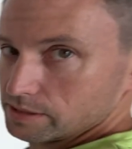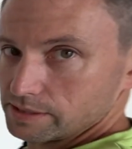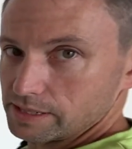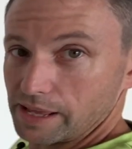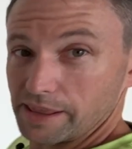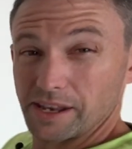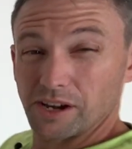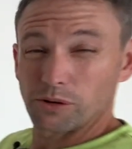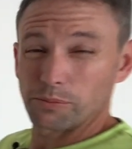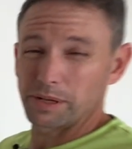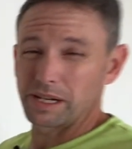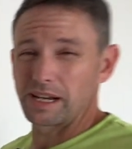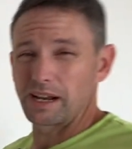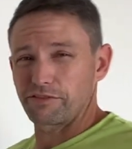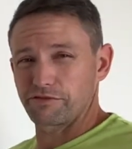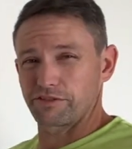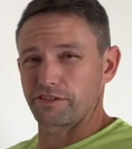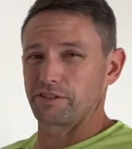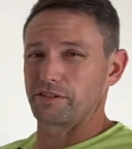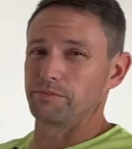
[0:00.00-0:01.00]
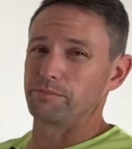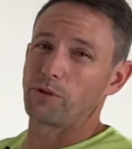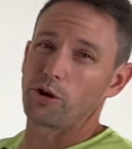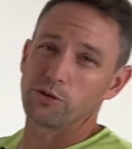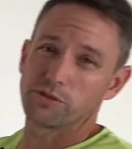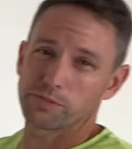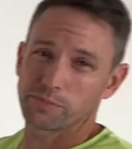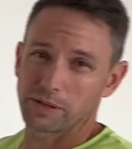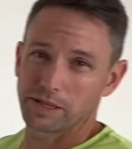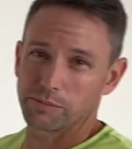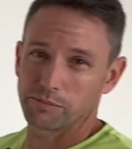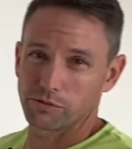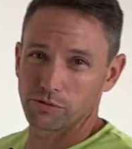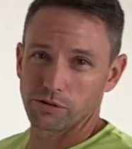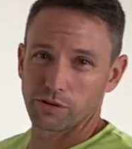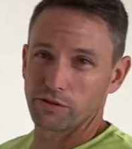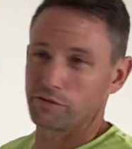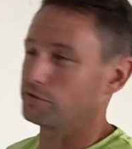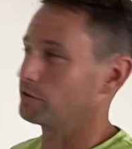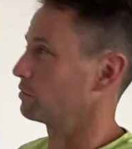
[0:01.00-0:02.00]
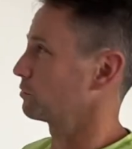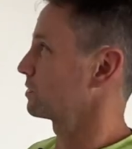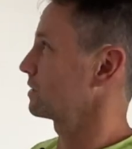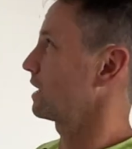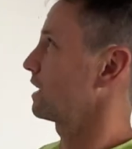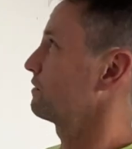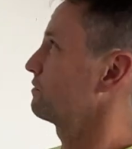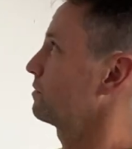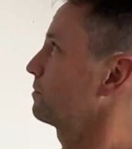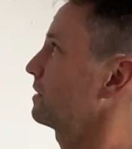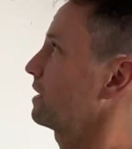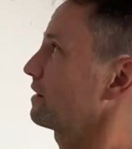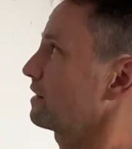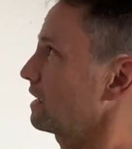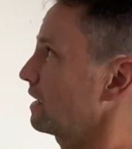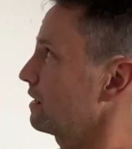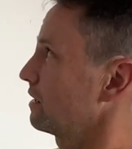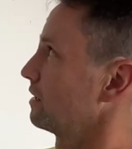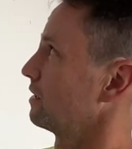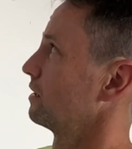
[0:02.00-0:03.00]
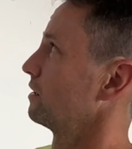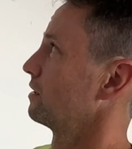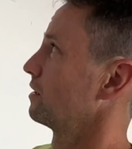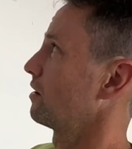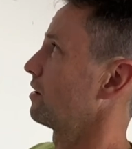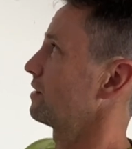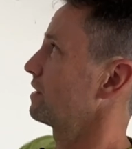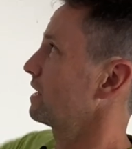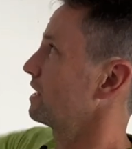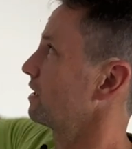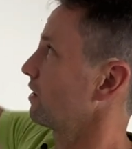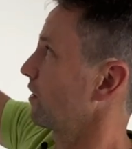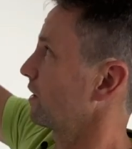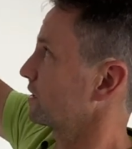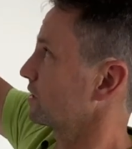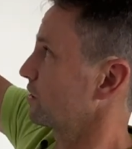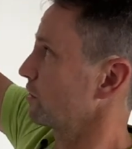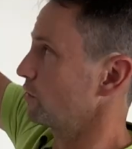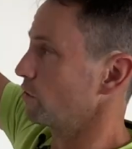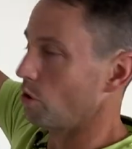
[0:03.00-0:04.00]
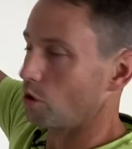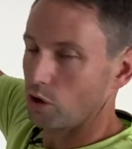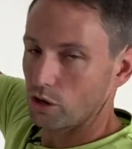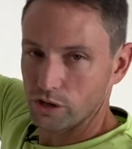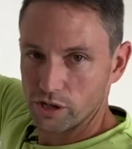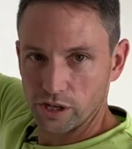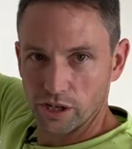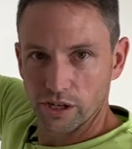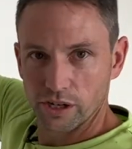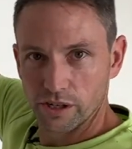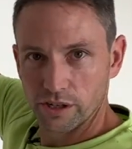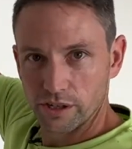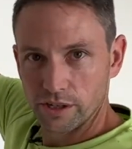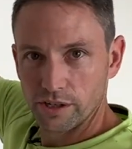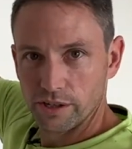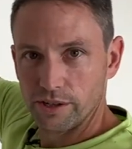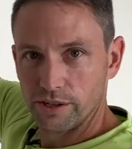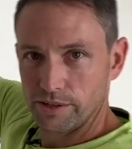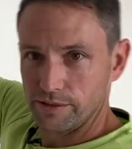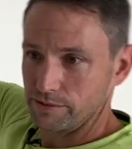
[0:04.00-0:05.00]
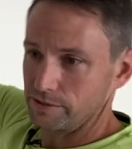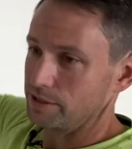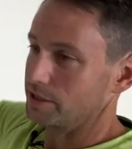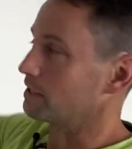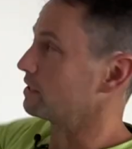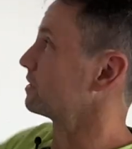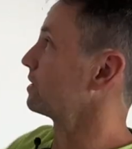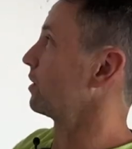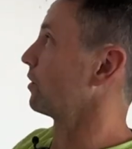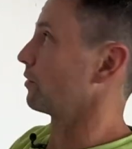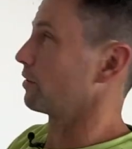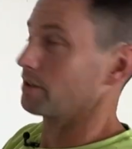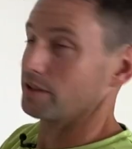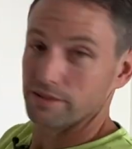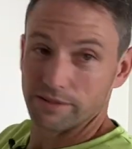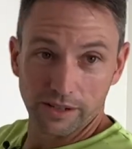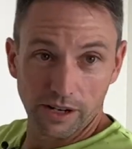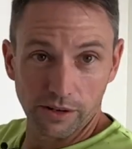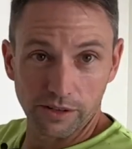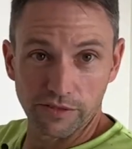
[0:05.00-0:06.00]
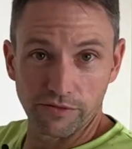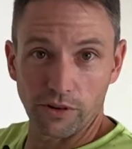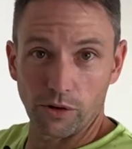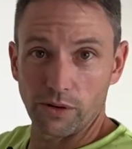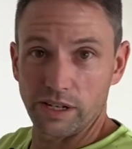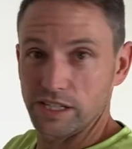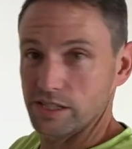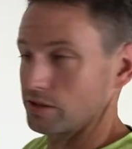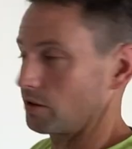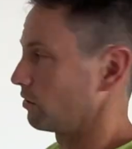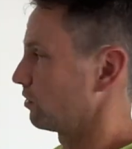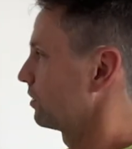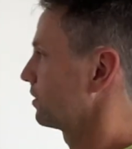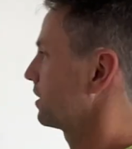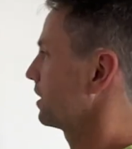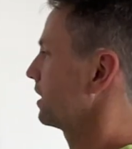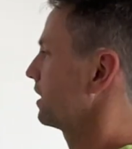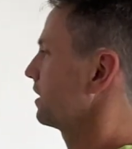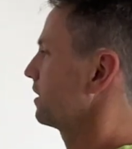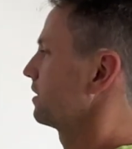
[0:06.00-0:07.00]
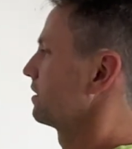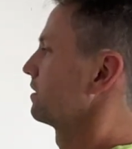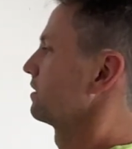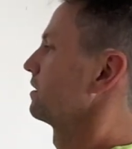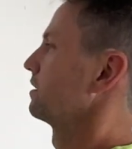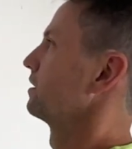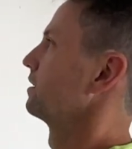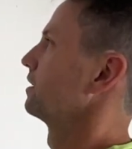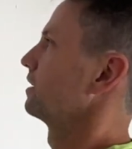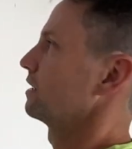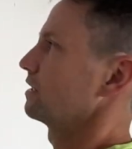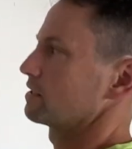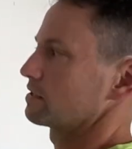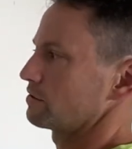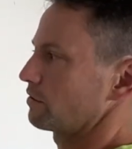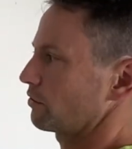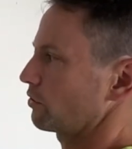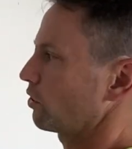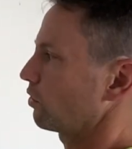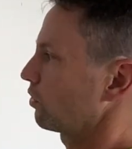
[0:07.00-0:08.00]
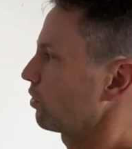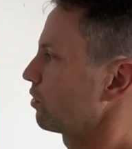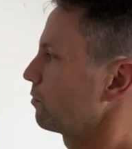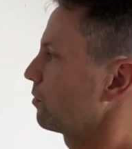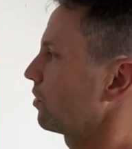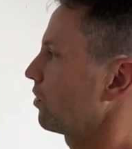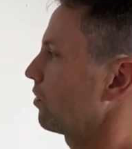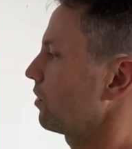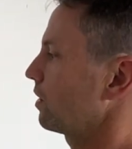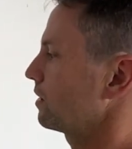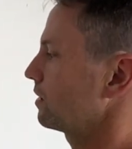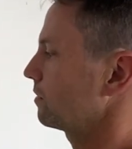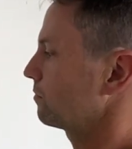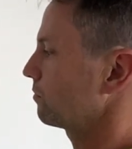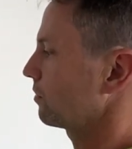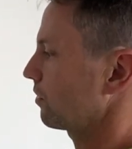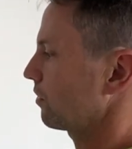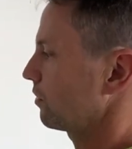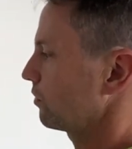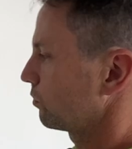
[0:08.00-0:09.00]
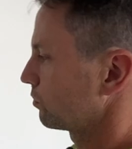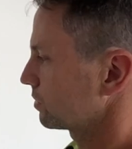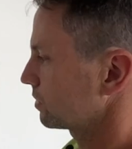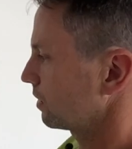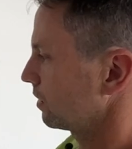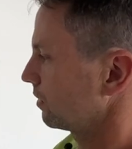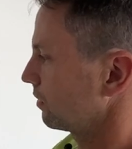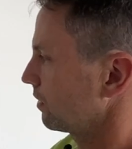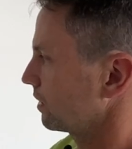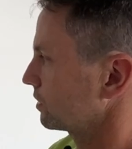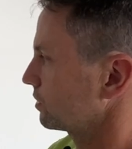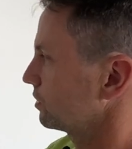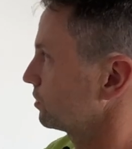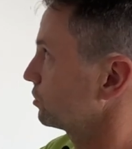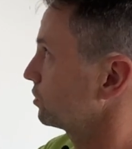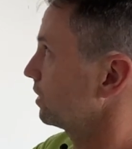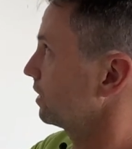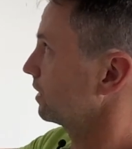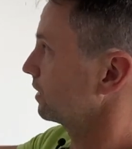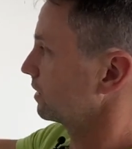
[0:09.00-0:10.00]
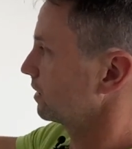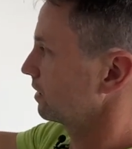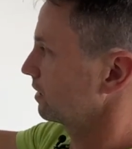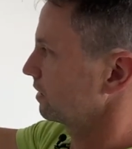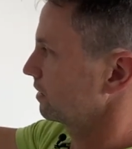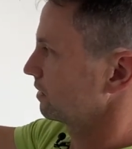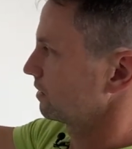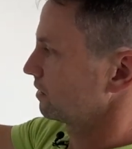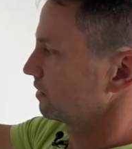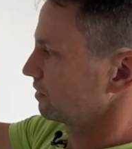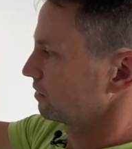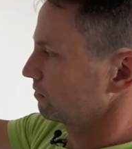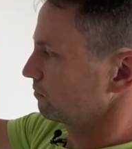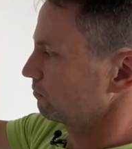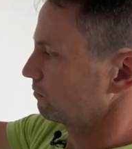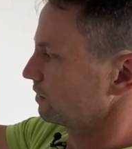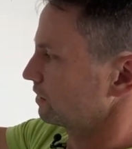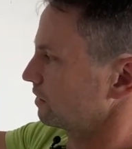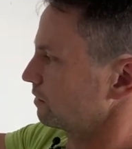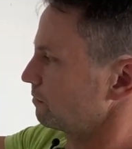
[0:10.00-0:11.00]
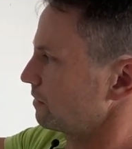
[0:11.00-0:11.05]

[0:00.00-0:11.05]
Now that'll be enough for most people to feel safe about that. I then like to knock. You can tell that, you know, it's very solid there. It's not hollow behind it, but I also like to check with the